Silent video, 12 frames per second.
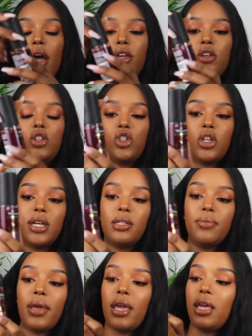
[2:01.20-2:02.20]
I use
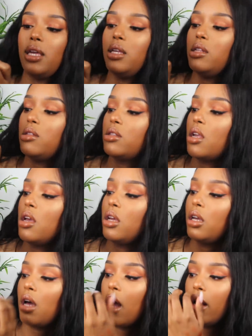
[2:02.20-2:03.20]
Tresemme's
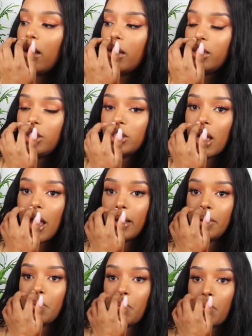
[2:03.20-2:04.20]
Color
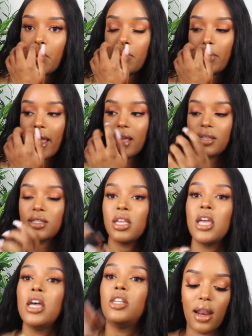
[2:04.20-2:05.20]
Shine Perplex.
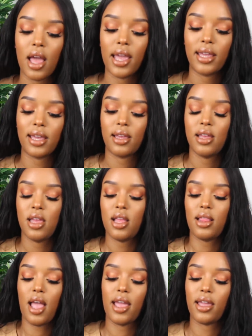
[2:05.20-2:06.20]
I like,
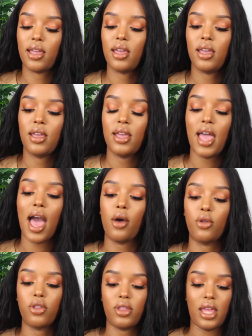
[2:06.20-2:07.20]
like
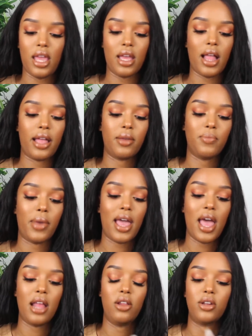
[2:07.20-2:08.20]
healthy, like my
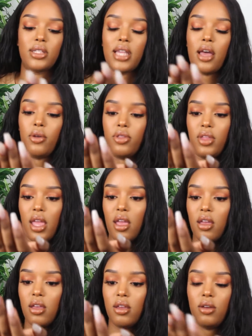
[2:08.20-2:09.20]
hair looks healthy
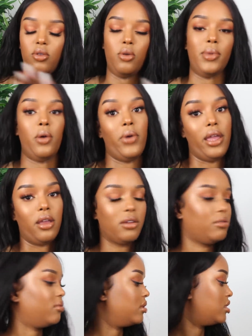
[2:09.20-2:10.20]
or my wig,
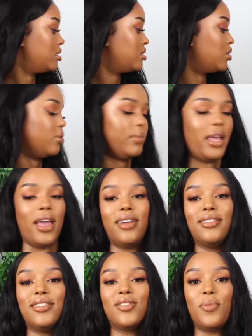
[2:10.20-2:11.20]
which is still my hair
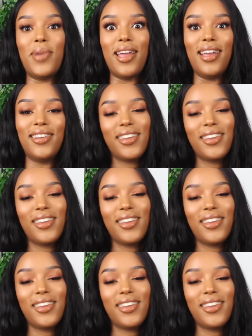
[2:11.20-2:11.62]
because it's on my head,